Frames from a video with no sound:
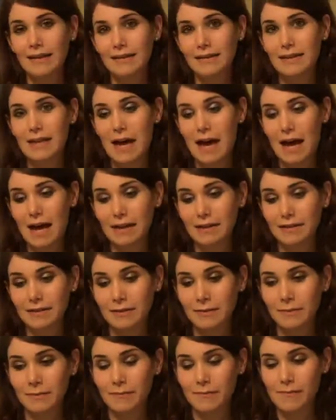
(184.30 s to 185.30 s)

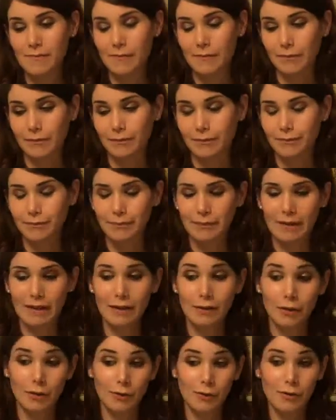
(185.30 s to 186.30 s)
that
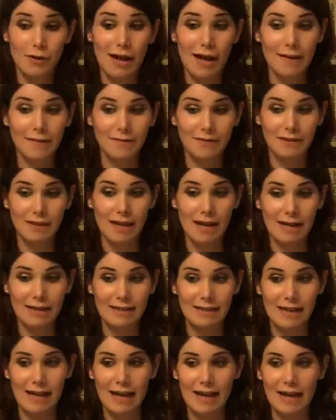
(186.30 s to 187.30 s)
in order to have
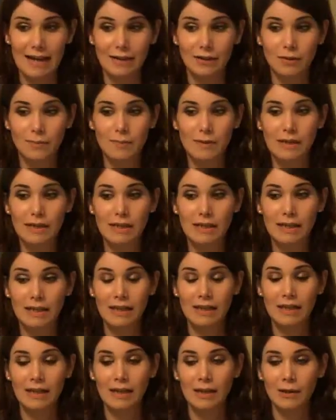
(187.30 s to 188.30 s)
sex, I had to be
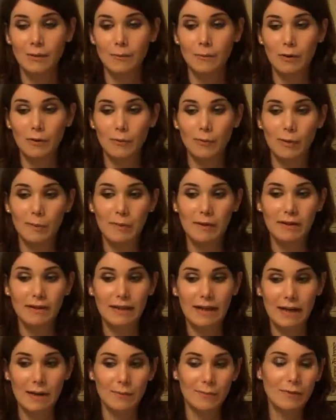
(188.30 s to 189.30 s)
with a woman
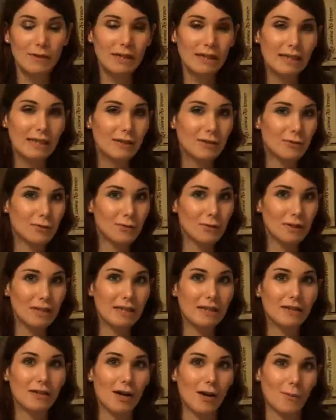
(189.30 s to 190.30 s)
that I really truly
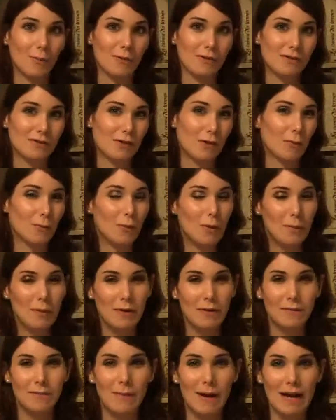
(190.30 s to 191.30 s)
thought was the
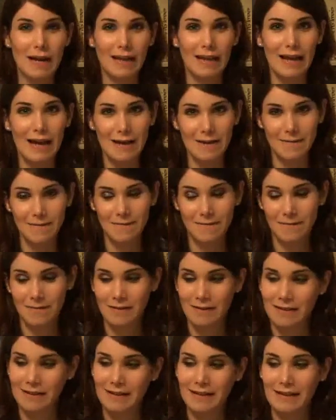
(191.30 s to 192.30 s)
woman of my life,
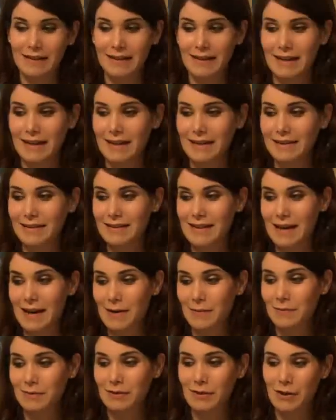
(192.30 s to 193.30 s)
and that
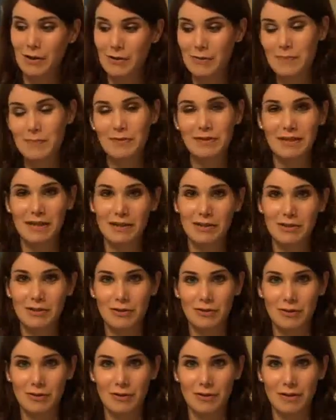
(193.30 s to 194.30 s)
I was 100%
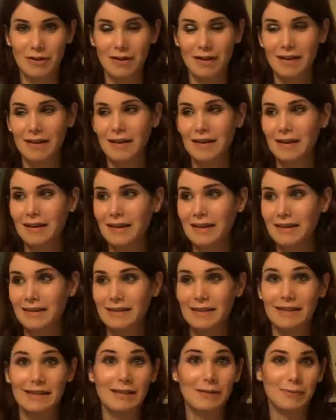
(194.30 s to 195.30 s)
sure
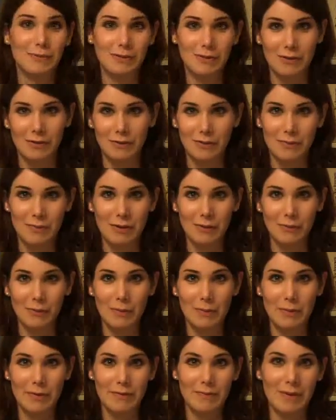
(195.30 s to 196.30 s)
that this was going to be the
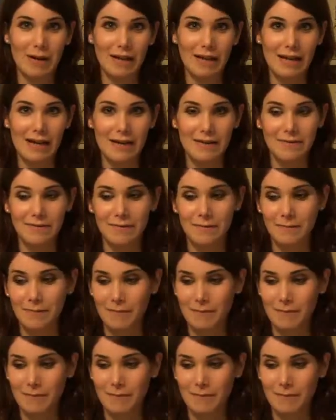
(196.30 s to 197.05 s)
woman of my life,